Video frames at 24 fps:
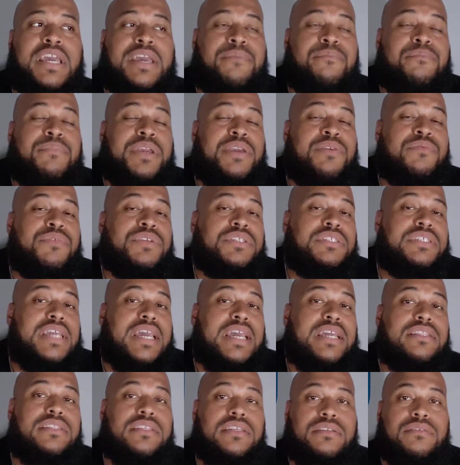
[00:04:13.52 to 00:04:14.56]
be
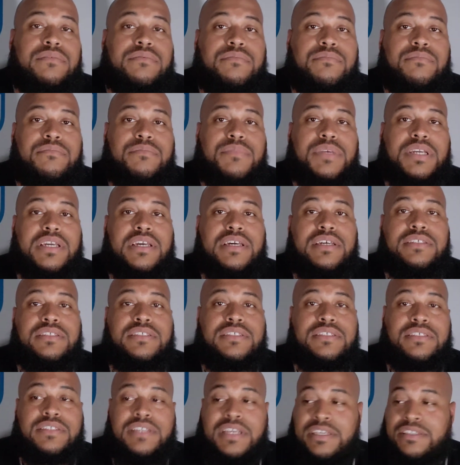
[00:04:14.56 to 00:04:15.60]
rejected, because
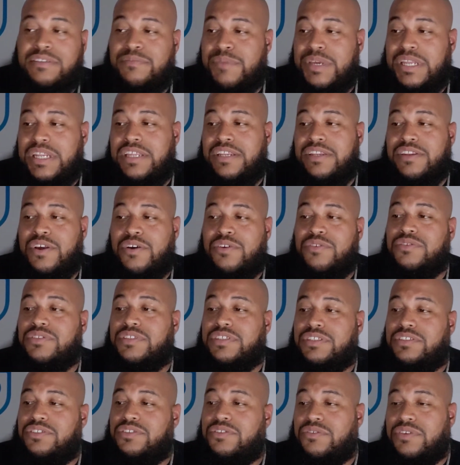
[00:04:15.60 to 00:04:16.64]
as many no's
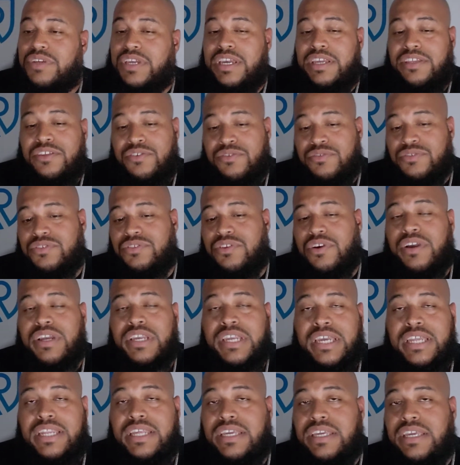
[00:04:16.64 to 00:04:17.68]
as you'll start
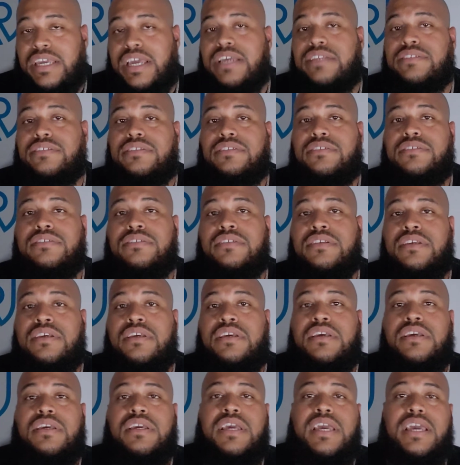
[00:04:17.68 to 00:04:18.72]
getting yeses,
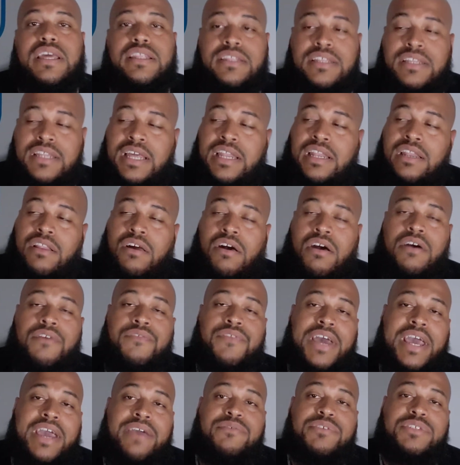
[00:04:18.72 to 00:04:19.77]
and then that law of
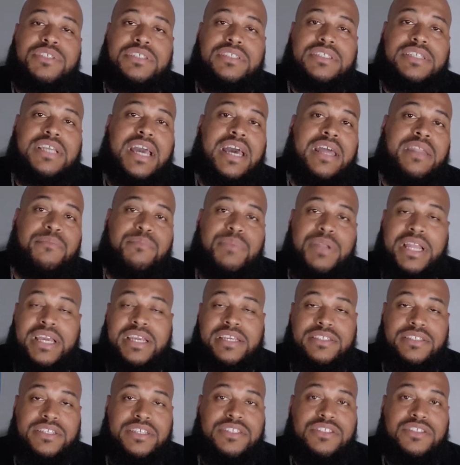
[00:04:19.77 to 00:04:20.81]
averages kind of
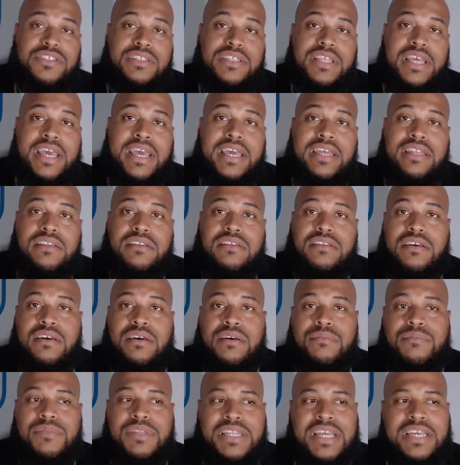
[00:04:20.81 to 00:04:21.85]
plays into that,
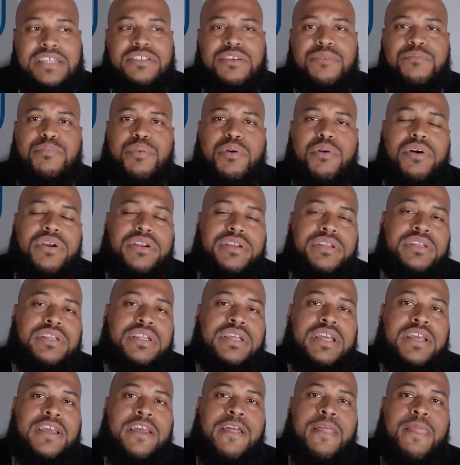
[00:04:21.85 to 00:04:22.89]
and that's important
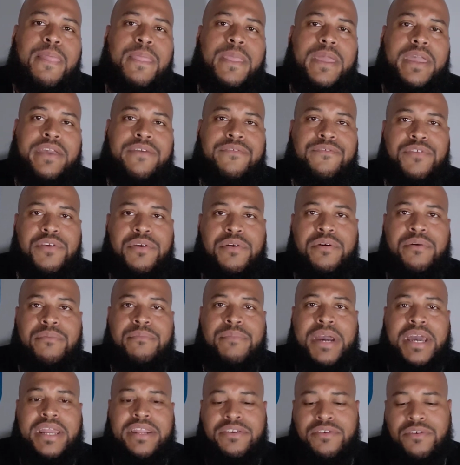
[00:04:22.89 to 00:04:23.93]
if you're
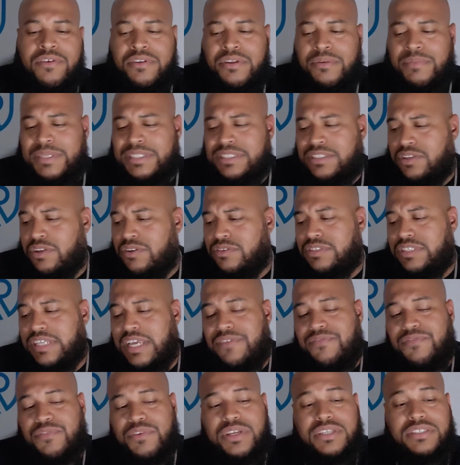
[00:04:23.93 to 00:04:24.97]
minding your own business. So say
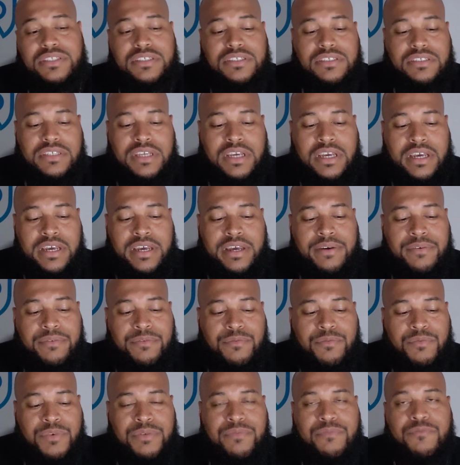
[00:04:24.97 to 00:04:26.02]
for instance,
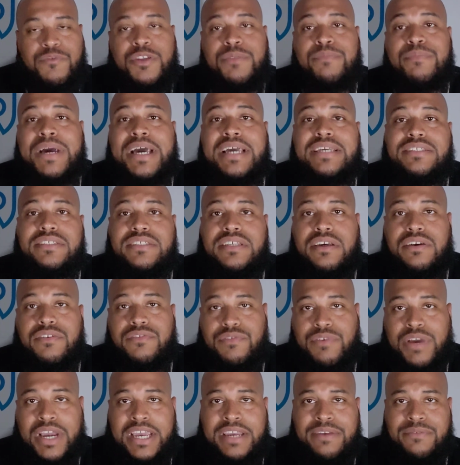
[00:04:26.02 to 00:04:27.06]
with myself,
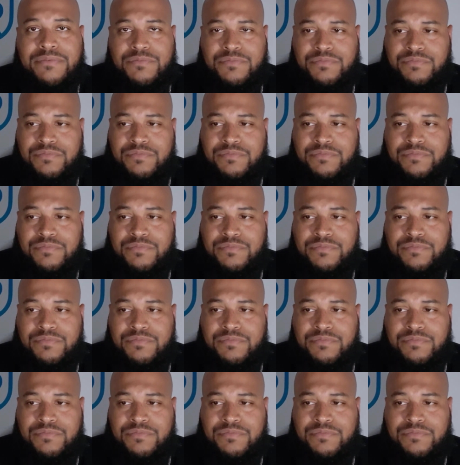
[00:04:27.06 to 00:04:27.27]
right?